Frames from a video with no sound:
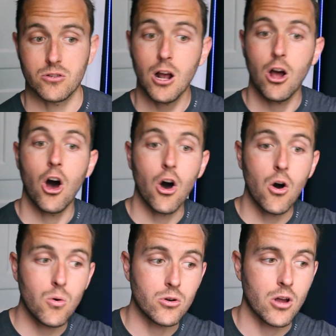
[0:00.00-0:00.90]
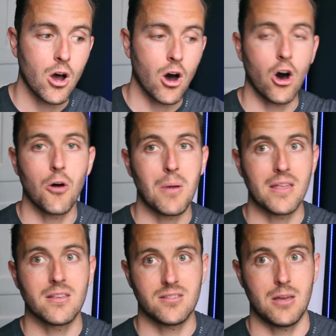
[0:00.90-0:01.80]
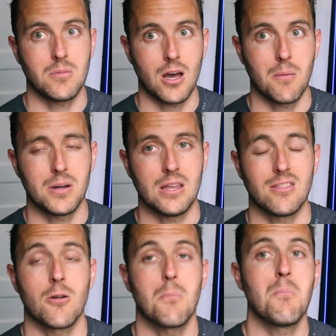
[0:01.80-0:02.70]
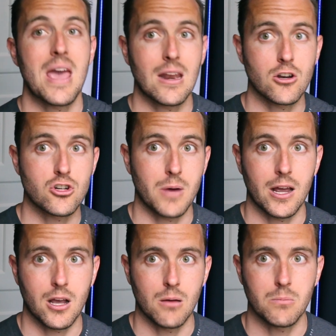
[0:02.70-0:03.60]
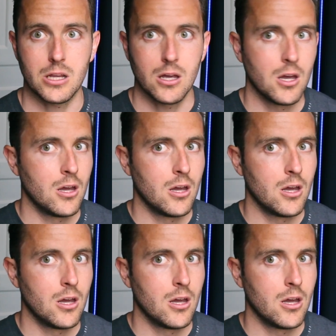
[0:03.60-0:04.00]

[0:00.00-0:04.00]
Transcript: They're not owned all by the same company, they're managed by a company